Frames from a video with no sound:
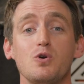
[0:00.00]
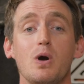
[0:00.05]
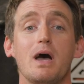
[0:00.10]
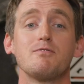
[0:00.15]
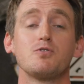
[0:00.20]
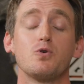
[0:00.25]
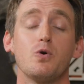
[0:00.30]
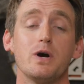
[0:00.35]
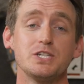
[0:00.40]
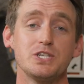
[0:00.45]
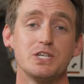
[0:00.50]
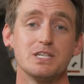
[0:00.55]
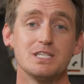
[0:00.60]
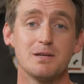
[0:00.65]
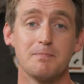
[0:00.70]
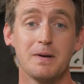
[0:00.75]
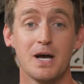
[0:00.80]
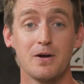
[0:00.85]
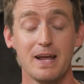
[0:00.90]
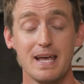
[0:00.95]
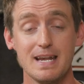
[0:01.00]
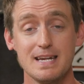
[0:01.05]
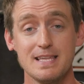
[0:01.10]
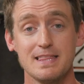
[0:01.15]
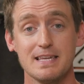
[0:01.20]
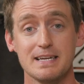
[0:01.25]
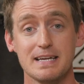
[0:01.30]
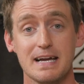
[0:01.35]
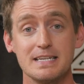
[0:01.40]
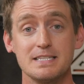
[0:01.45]
you have questions about
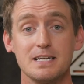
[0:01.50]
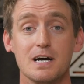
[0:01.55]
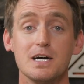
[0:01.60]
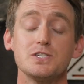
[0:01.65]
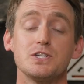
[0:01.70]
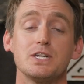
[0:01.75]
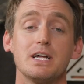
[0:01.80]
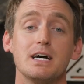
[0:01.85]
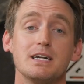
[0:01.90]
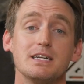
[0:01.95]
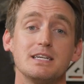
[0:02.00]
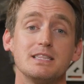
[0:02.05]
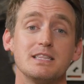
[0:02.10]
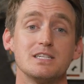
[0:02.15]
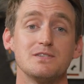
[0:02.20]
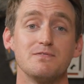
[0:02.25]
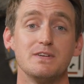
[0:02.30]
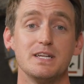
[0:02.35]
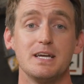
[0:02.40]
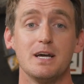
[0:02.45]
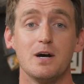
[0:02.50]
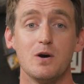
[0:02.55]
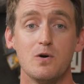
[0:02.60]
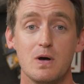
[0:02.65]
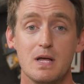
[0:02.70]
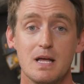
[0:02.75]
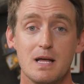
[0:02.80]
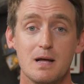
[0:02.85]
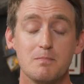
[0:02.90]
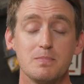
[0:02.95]
anything I touched on in this
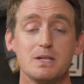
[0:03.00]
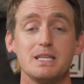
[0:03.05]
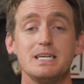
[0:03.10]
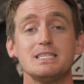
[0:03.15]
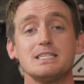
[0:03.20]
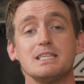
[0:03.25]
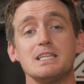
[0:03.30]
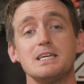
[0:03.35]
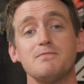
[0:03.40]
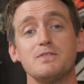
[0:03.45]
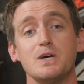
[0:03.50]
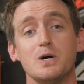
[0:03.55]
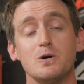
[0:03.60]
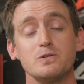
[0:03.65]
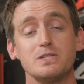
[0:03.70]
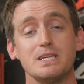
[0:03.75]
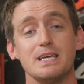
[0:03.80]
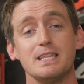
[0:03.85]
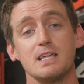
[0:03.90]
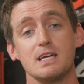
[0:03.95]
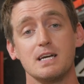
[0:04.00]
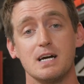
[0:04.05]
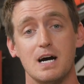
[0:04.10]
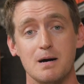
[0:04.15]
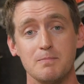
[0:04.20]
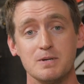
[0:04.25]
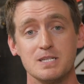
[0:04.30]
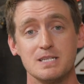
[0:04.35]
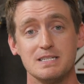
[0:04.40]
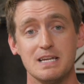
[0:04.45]
video, please leave those in the
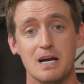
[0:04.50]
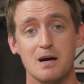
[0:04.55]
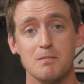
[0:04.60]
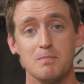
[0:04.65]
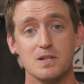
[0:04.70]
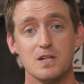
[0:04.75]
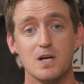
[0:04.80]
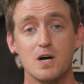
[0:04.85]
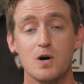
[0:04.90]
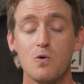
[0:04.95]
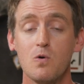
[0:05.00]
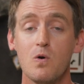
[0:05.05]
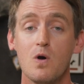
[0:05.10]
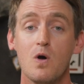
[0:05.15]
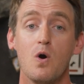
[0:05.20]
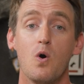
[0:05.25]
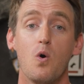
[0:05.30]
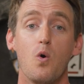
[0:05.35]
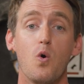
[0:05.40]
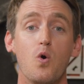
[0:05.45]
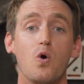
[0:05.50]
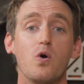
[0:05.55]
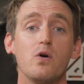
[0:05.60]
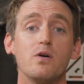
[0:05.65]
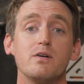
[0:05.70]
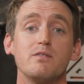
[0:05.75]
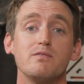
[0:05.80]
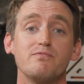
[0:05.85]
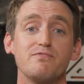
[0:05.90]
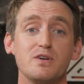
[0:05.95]
comments down below,
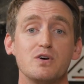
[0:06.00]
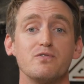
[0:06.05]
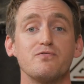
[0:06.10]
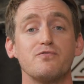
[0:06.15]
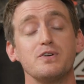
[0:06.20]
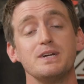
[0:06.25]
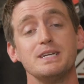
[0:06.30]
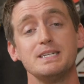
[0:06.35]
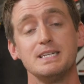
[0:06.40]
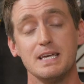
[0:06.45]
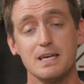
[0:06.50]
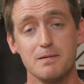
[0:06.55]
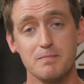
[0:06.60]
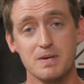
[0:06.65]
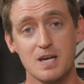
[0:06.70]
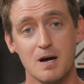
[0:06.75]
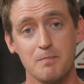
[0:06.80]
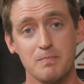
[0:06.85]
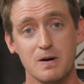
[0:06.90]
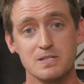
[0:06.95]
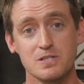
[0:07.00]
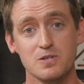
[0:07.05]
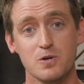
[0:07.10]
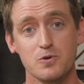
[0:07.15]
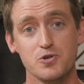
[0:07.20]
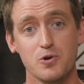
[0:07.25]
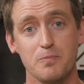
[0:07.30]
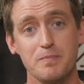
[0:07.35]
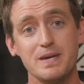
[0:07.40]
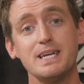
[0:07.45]
or feel free to hit me up on
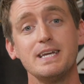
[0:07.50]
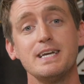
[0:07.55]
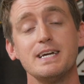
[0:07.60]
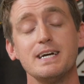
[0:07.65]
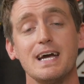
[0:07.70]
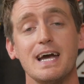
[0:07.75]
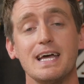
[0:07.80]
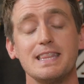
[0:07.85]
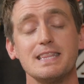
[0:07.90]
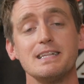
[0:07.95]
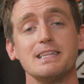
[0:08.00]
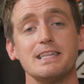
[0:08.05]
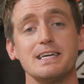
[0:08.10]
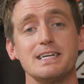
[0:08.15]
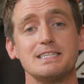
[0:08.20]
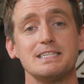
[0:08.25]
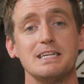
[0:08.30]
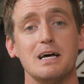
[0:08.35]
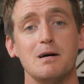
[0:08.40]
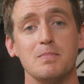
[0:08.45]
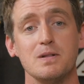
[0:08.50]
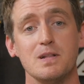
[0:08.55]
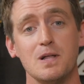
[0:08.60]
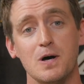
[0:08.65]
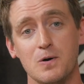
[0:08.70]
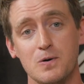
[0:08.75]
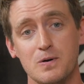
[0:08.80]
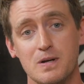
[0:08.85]
social media at the links down below.